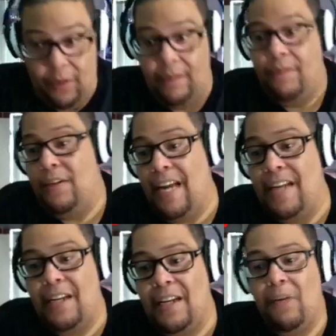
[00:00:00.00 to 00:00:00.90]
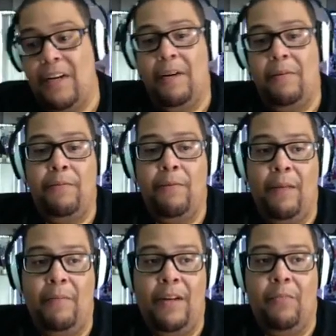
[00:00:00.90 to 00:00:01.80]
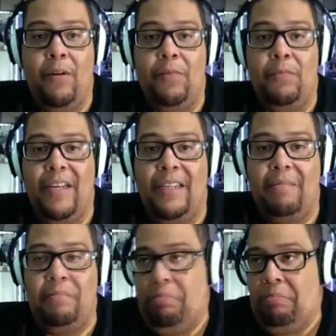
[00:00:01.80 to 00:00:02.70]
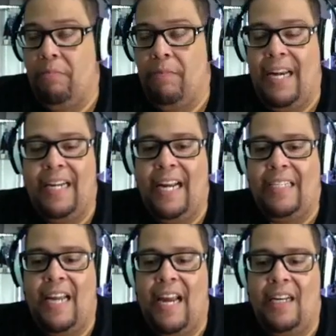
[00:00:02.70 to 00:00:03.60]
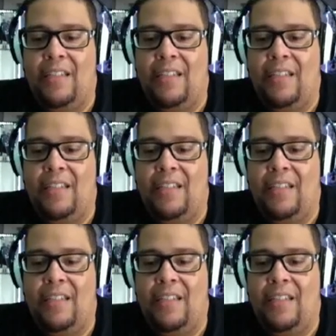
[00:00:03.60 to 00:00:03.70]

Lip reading: you got to deal with him. He'd probably be the main antagonist.